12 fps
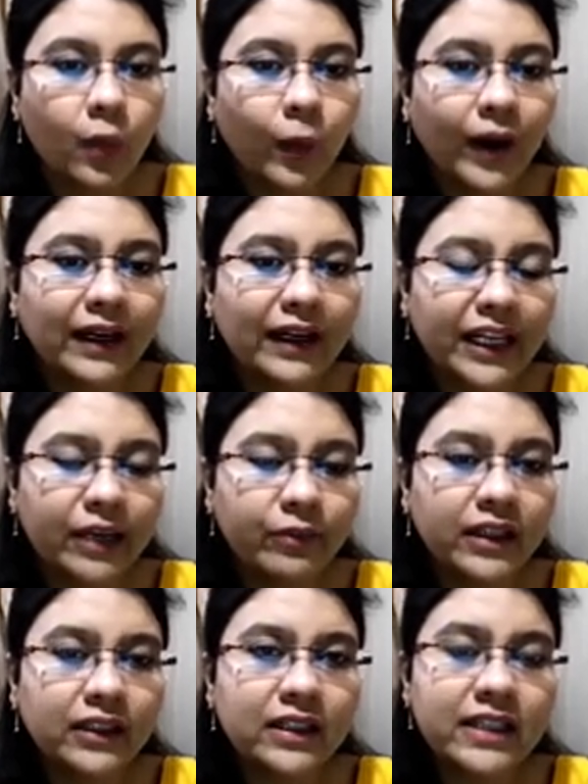While
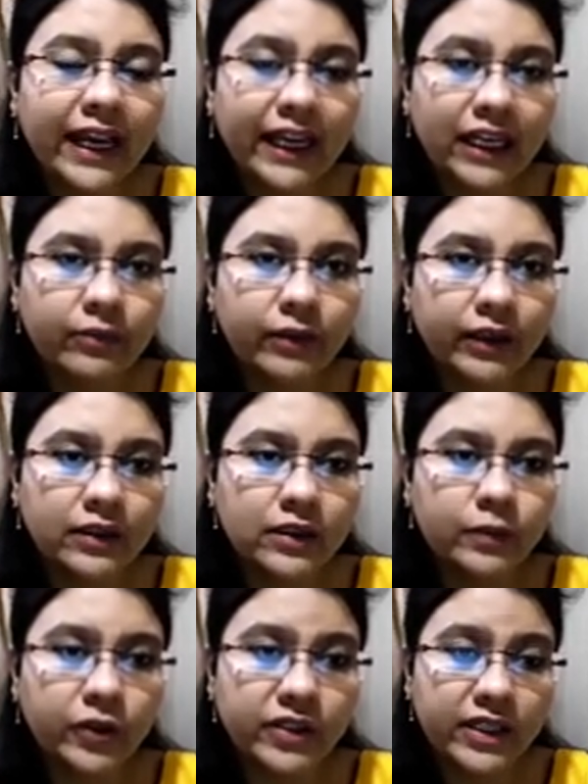naming these
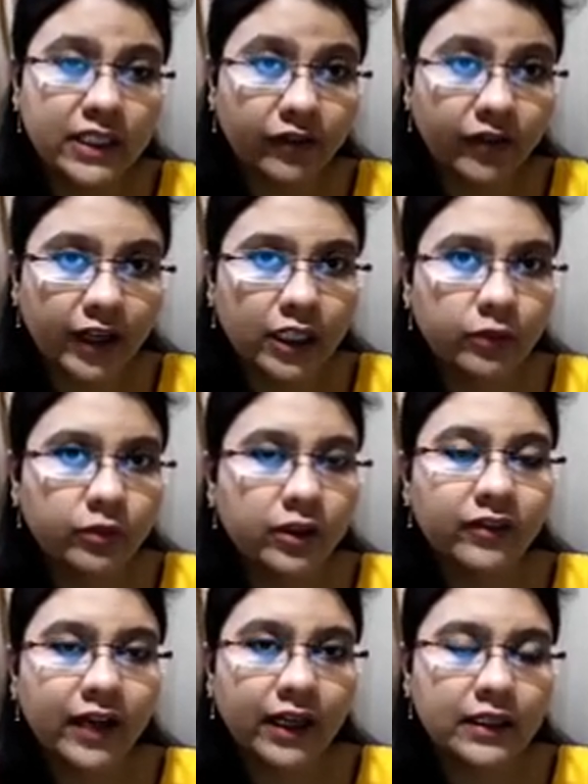elements possessing variable
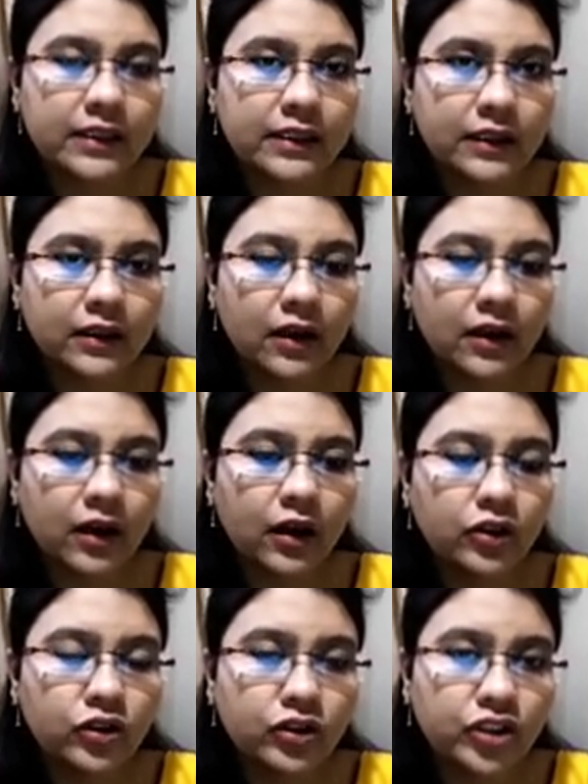valency, a
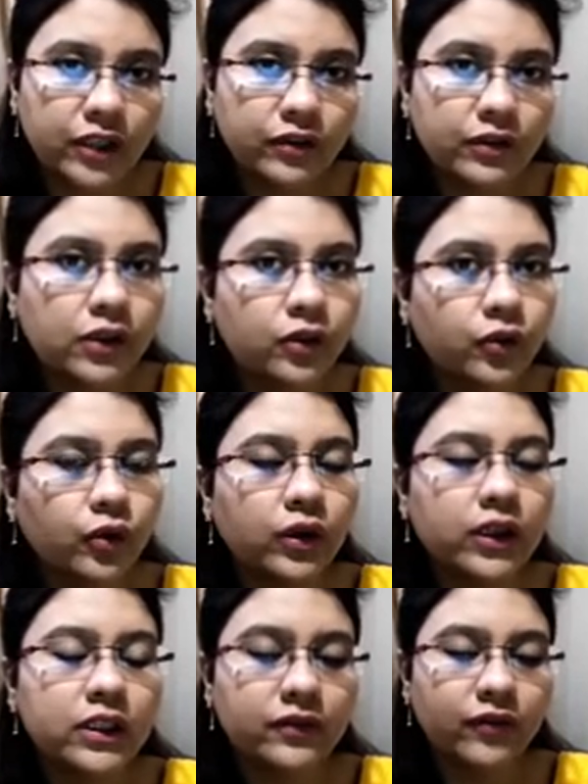general
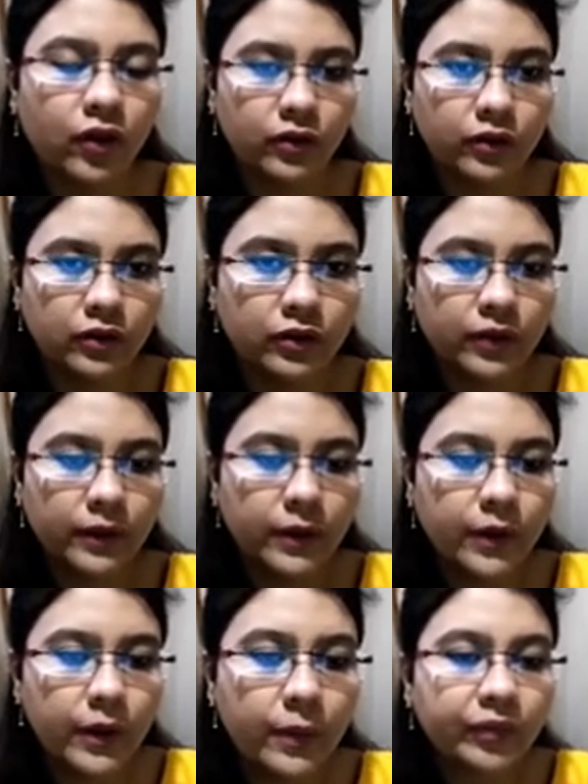rule is followed.
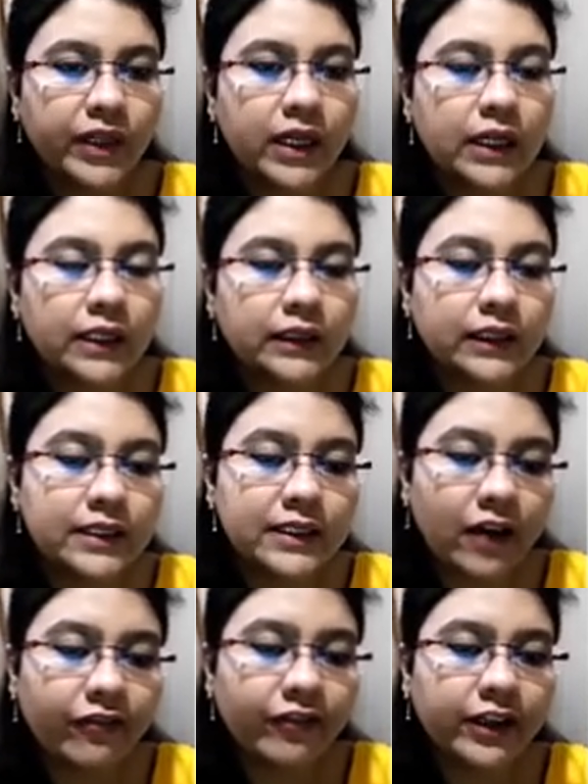The
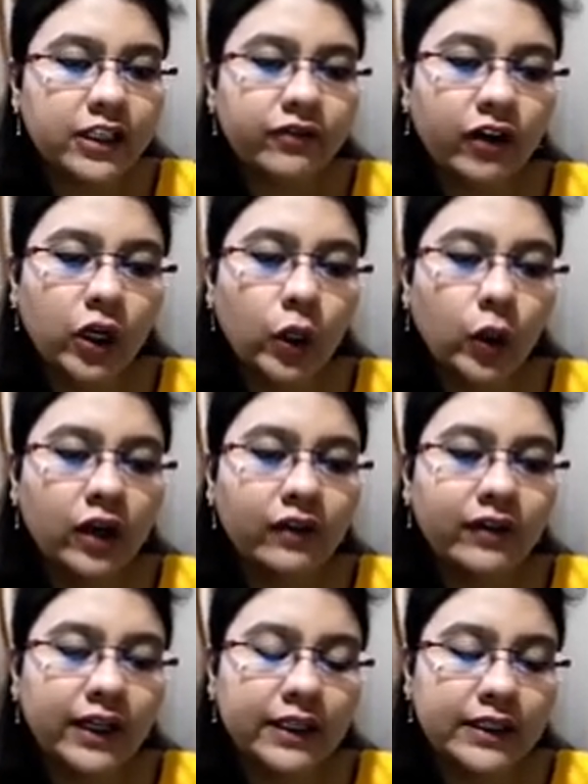suffix for lower
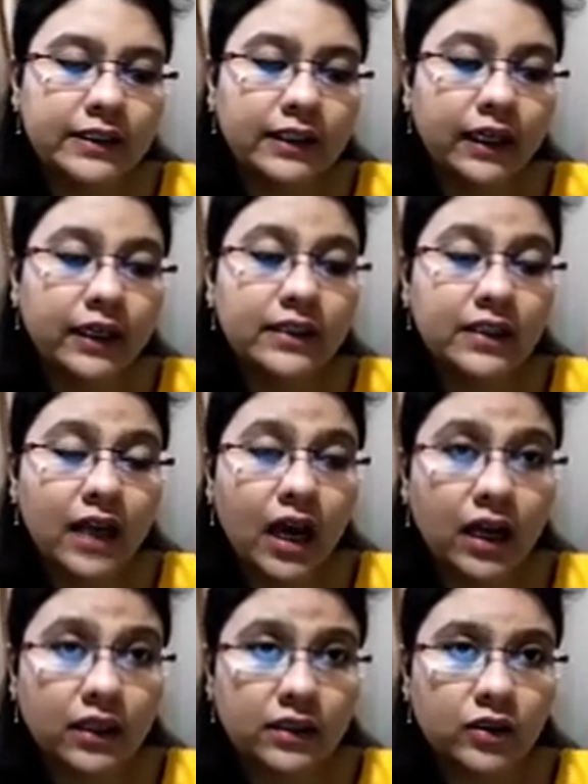valency is
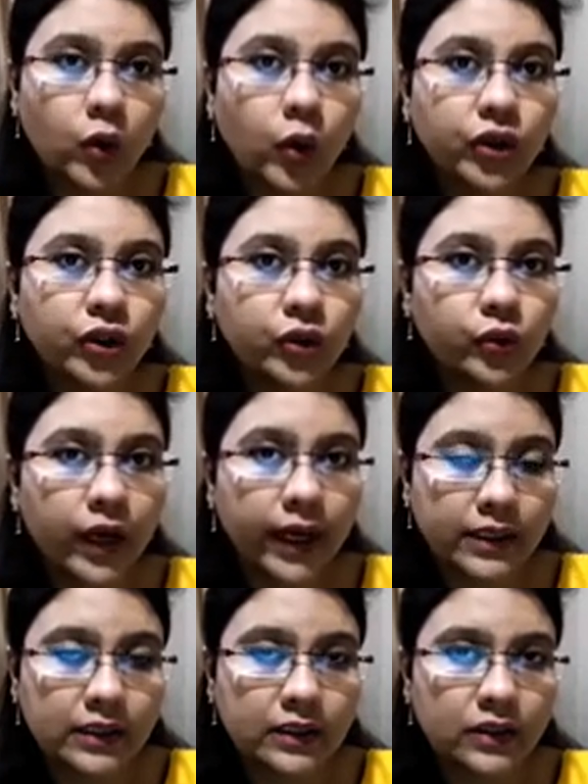us,
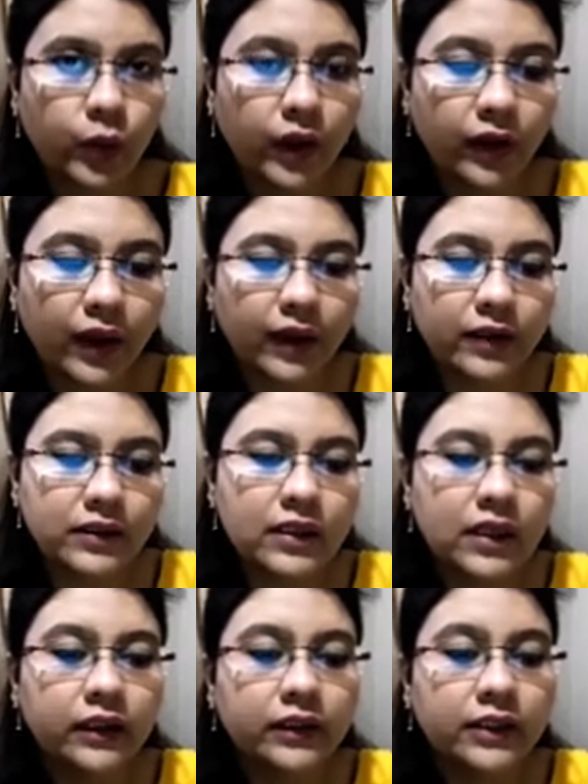OUS, whereas
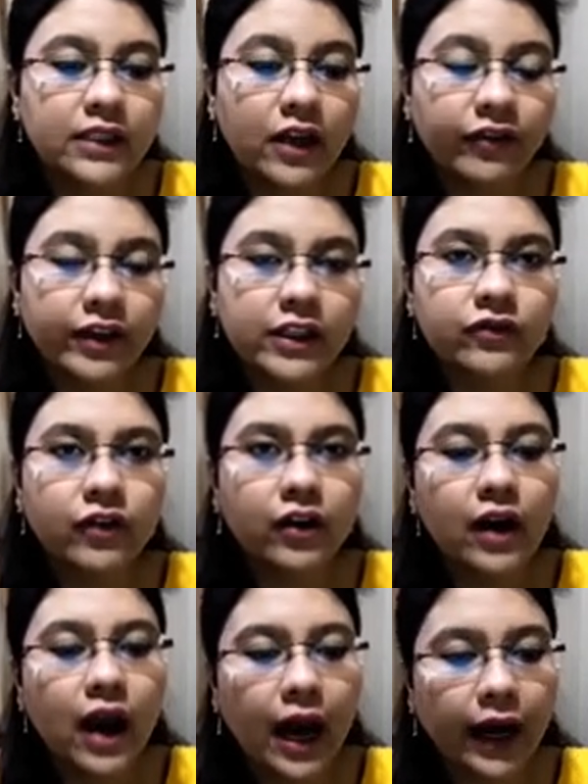the suffix
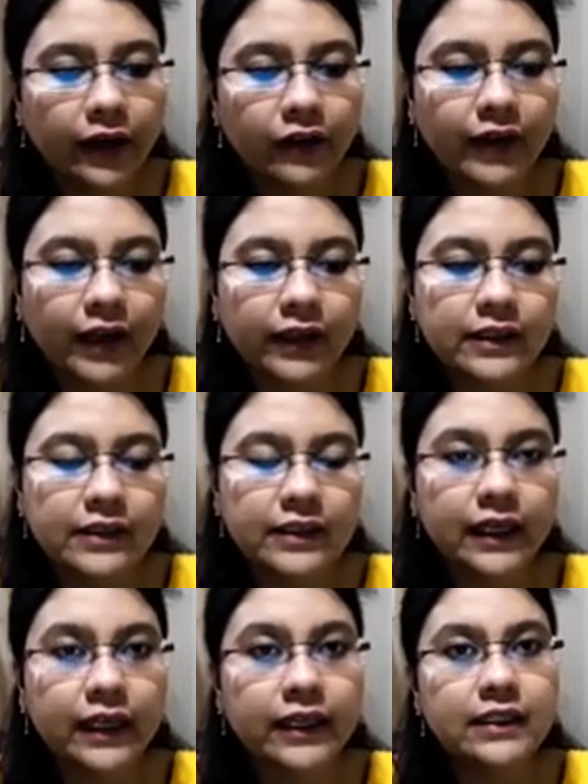for higher
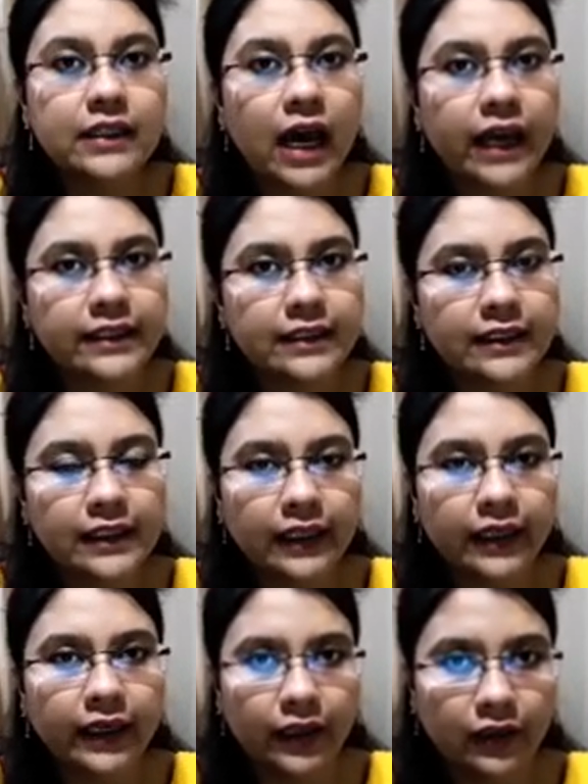valency is IC,
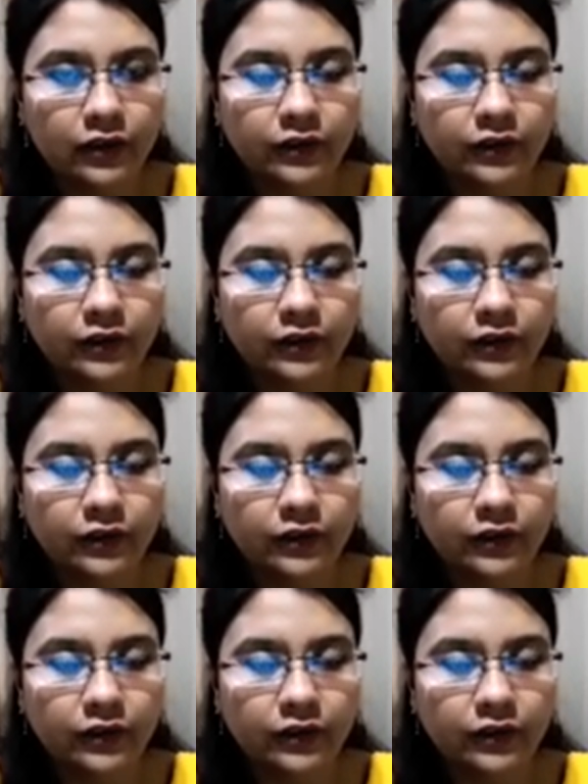IC.